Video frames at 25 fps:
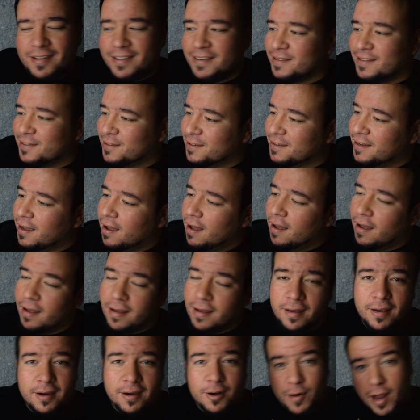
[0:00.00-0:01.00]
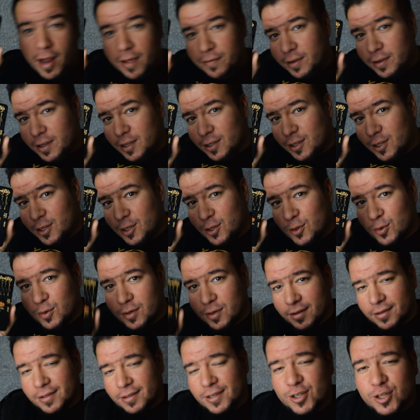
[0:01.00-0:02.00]
the graphic EQ
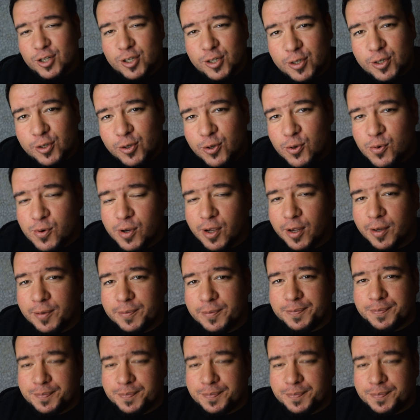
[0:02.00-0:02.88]
and digital tuner.